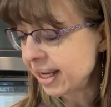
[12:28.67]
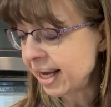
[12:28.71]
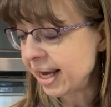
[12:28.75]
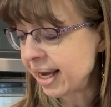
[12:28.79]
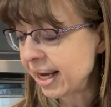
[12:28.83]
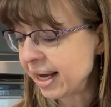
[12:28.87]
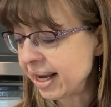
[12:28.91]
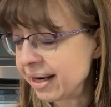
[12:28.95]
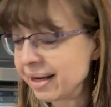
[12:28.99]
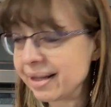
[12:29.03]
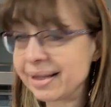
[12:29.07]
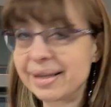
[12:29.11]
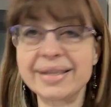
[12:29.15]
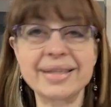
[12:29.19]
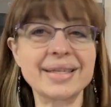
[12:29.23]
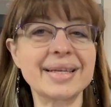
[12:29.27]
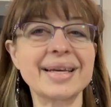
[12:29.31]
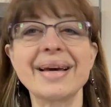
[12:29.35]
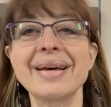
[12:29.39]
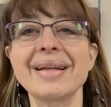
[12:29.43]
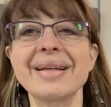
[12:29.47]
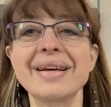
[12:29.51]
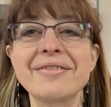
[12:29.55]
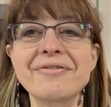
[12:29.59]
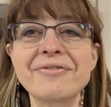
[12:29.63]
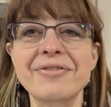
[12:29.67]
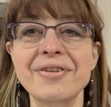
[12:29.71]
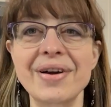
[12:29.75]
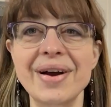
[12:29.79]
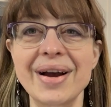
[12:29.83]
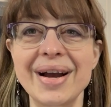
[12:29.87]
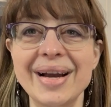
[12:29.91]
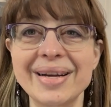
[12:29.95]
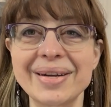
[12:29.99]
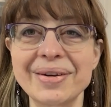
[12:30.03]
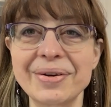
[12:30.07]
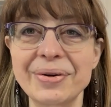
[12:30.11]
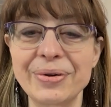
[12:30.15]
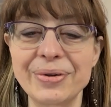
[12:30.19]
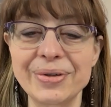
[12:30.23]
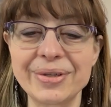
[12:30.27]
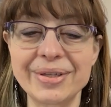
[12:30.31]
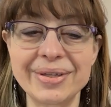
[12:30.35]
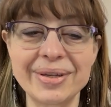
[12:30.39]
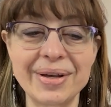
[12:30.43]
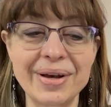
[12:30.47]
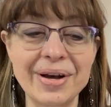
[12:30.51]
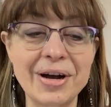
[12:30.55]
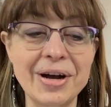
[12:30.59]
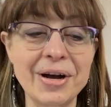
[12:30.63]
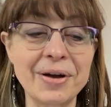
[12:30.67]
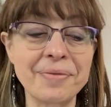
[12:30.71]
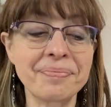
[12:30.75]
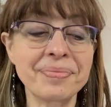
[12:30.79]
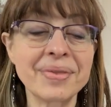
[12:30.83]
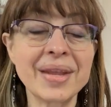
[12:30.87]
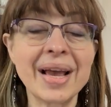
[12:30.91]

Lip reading: and the skillet fried coleslaw.